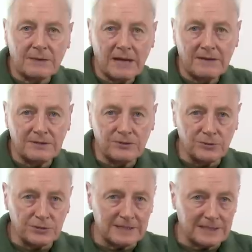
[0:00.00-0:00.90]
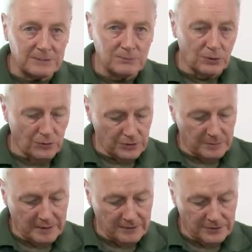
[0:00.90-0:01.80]
Now, having thought a little more
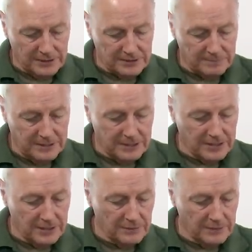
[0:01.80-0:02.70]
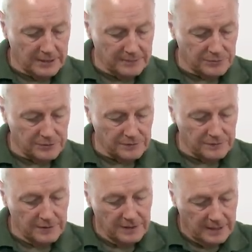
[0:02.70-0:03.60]
about this Pico
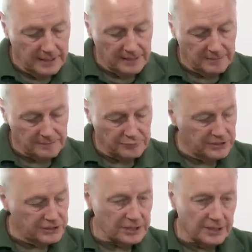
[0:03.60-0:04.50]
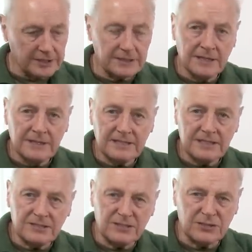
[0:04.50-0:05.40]
bridge side, this
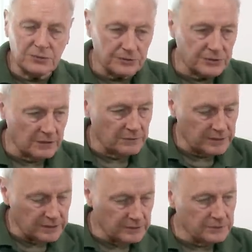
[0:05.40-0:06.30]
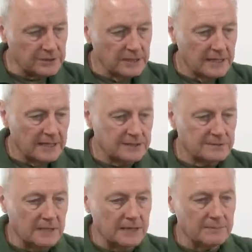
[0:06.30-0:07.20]
isn't the sort of thing I want to use.
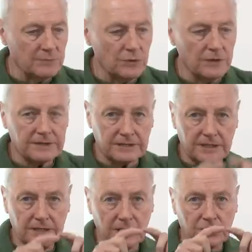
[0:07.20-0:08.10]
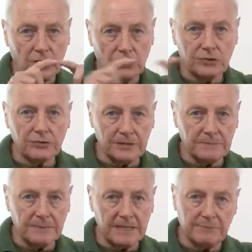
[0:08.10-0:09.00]
It's more like a
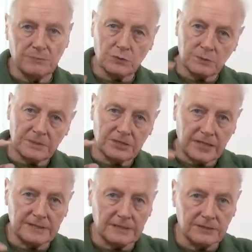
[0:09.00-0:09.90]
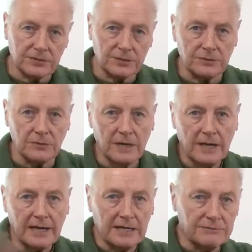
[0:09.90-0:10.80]
concrete beam that would be set into
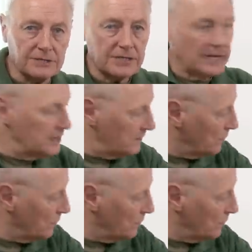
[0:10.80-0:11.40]
a retaining